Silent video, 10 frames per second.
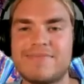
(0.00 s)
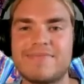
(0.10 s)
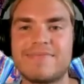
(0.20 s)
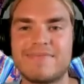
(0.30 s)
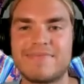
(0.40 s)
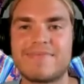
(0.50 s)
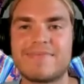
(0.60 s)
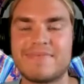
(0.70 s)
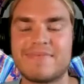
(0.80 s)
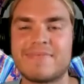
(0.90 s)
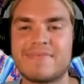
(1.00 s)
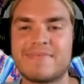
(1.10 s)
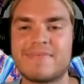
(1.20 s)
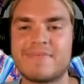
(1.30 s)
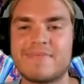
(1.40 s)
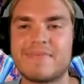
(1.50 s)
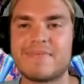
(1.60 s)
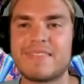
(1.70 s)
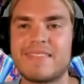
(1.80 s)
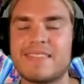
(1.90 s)

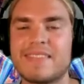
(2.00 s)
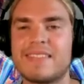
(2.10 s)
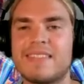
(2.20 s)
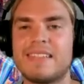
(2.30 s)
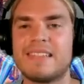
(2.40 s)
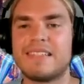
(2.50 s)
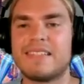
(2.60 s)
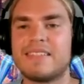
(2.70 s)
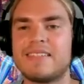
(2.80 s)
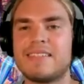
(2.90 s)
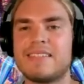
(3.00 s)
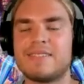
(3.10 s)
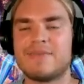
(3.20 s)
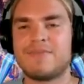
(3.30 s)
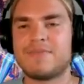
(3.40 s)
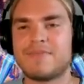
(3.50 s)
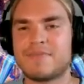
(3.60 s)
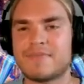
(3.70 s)
The person shown says nothing.